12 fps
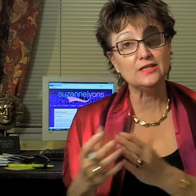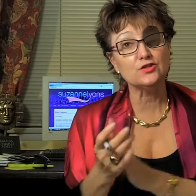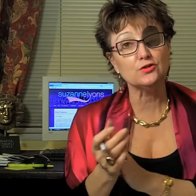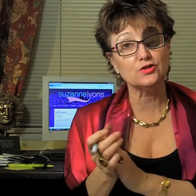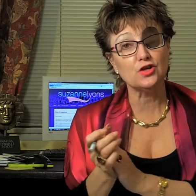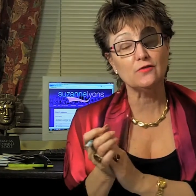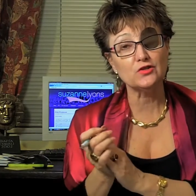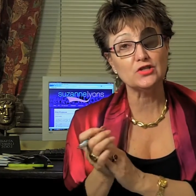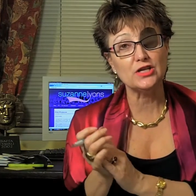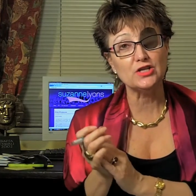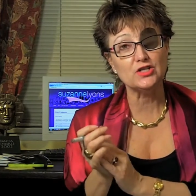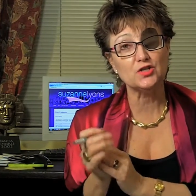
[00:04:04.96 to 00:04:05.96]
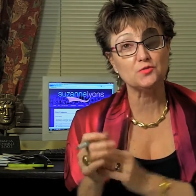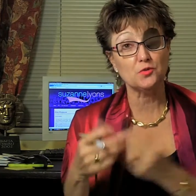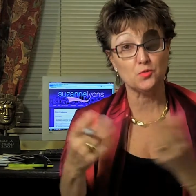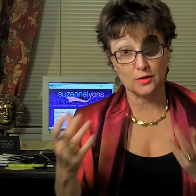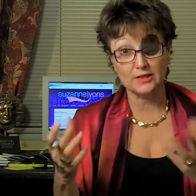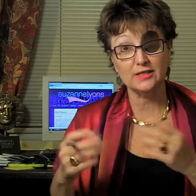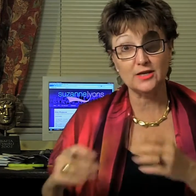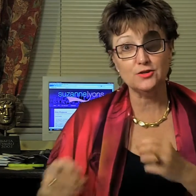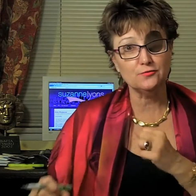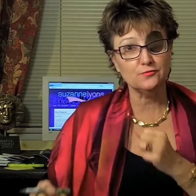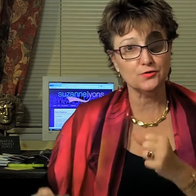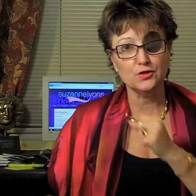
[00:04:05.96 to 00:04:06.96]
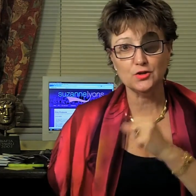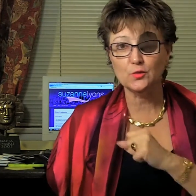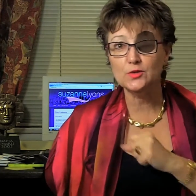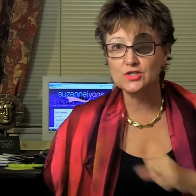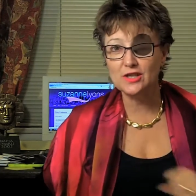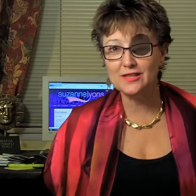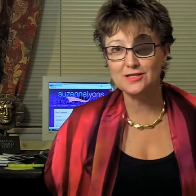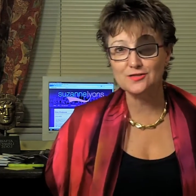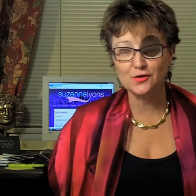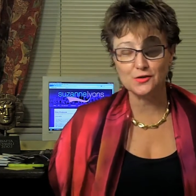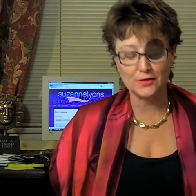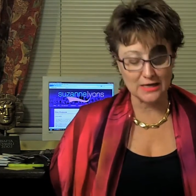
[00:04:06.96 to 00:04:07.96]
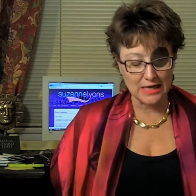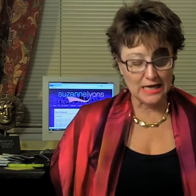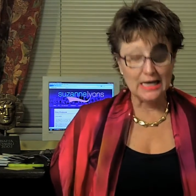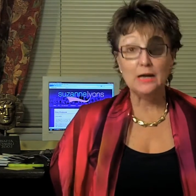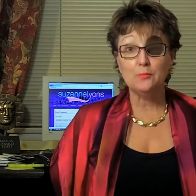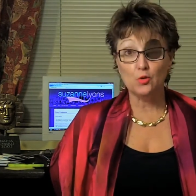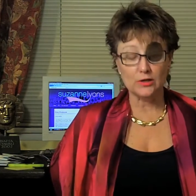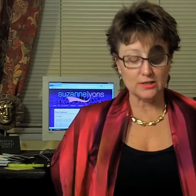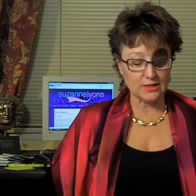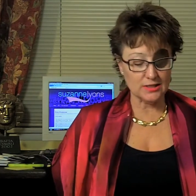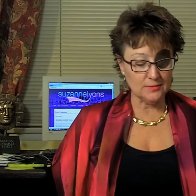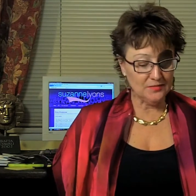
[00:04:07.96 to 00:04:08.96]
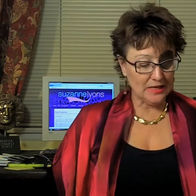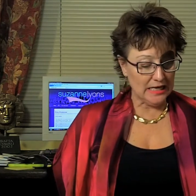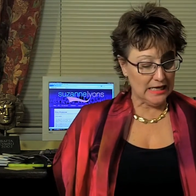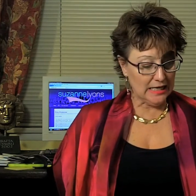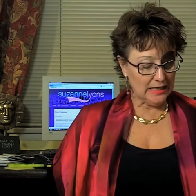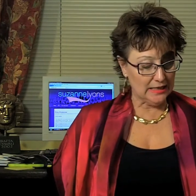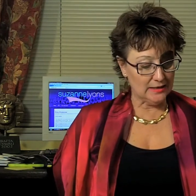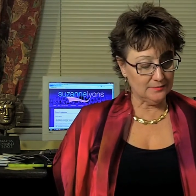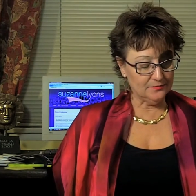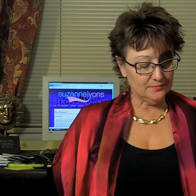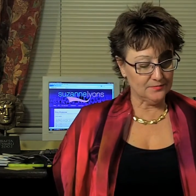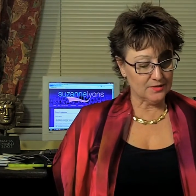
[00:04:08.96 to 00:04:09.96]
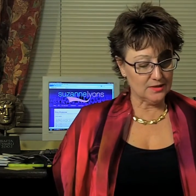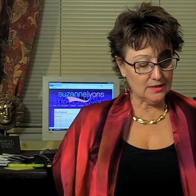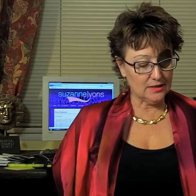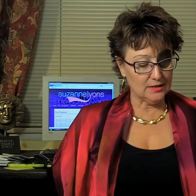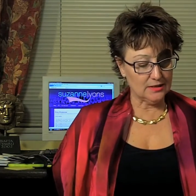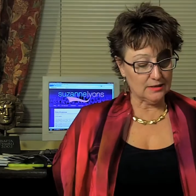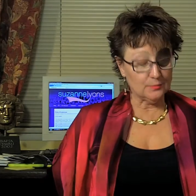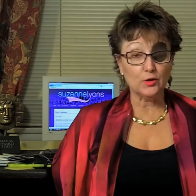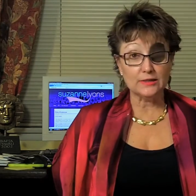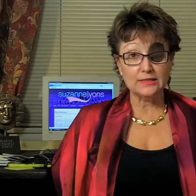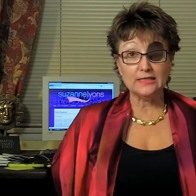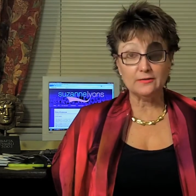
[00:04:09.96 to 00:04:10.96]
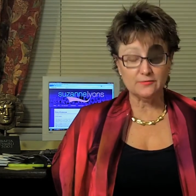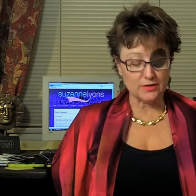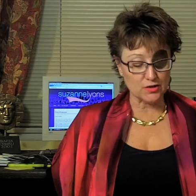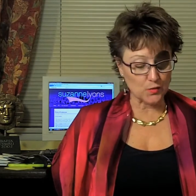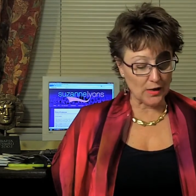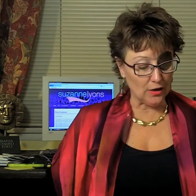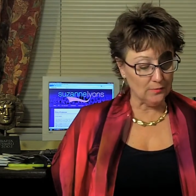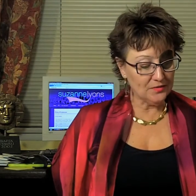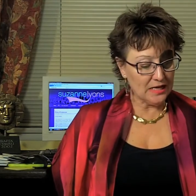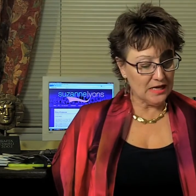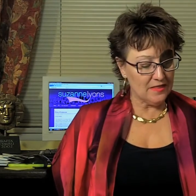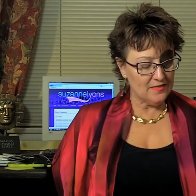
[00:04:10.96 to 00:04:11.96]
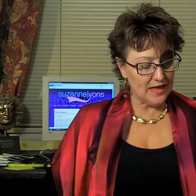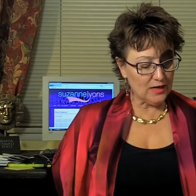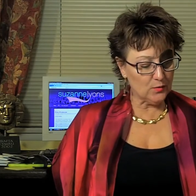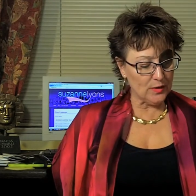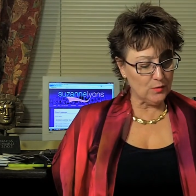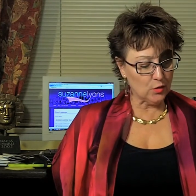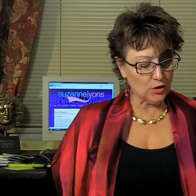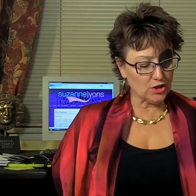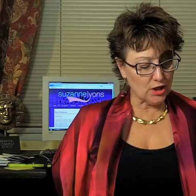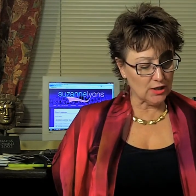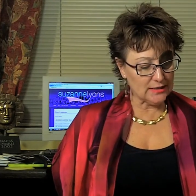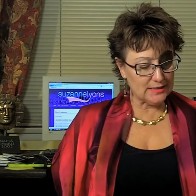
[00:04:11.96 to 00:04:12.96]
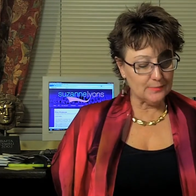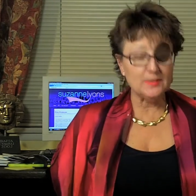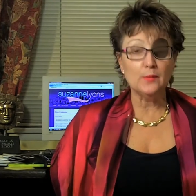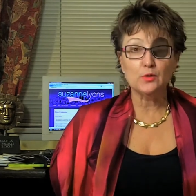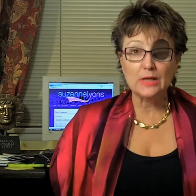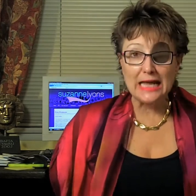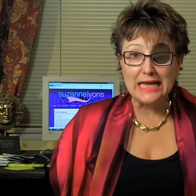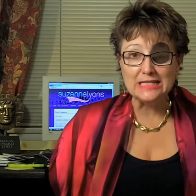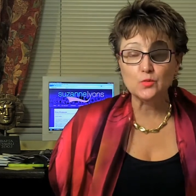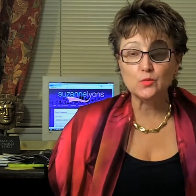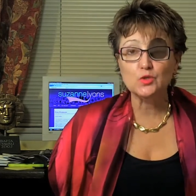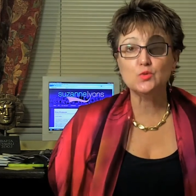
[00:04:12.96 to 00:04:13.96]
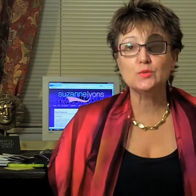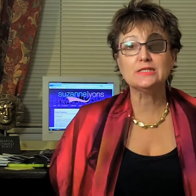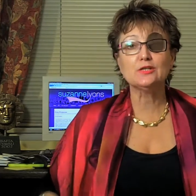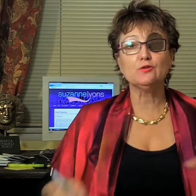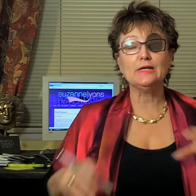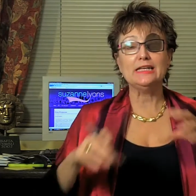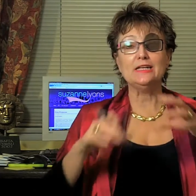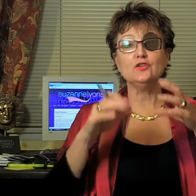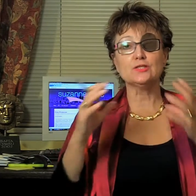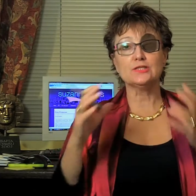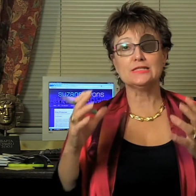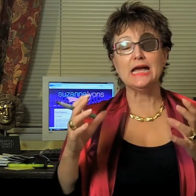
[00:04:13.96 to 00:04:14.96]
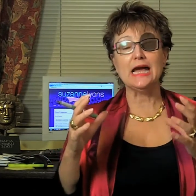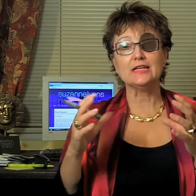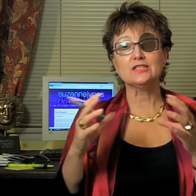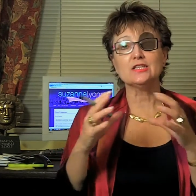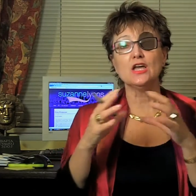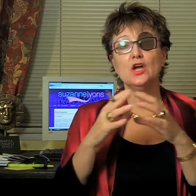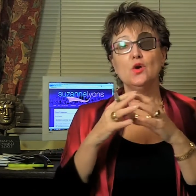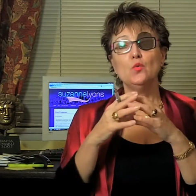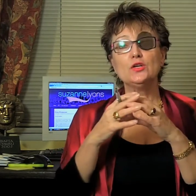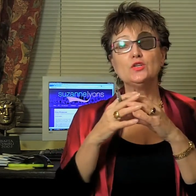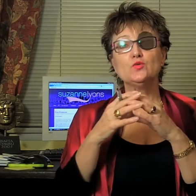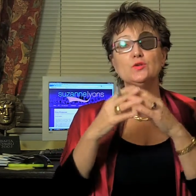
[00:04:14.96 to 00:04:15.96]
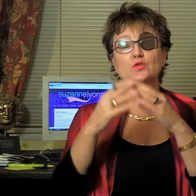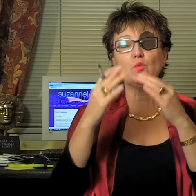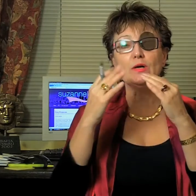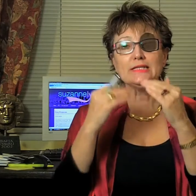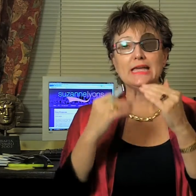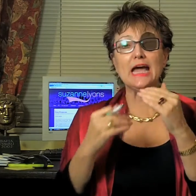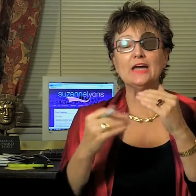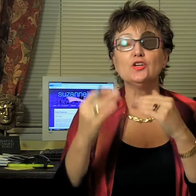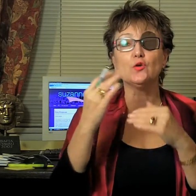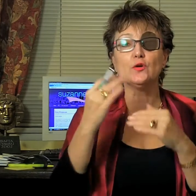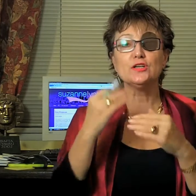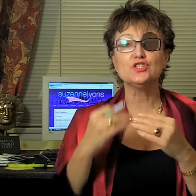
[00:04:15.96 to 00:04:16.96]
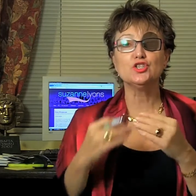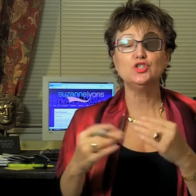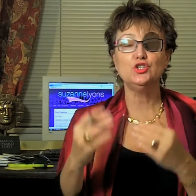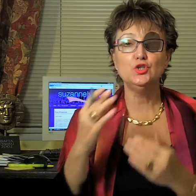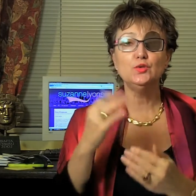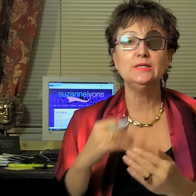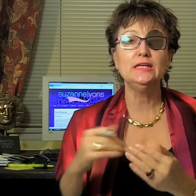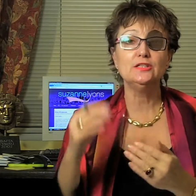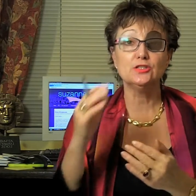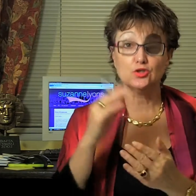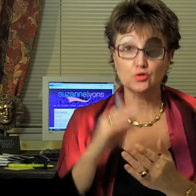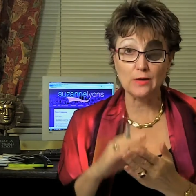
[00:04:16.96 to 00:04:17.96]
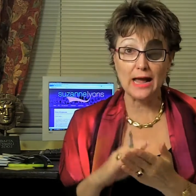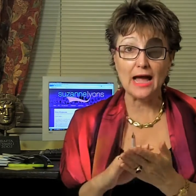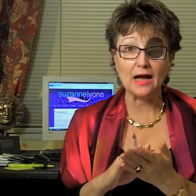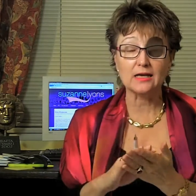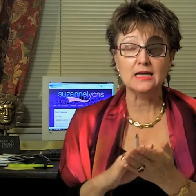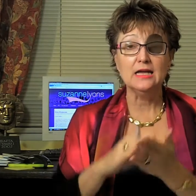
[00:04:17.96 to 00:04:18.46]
certain conversations with what can I do for you, which I think is very important, important gift as well. Then we worked on tip number 8, which was creating your stats, which was what categories did you need to track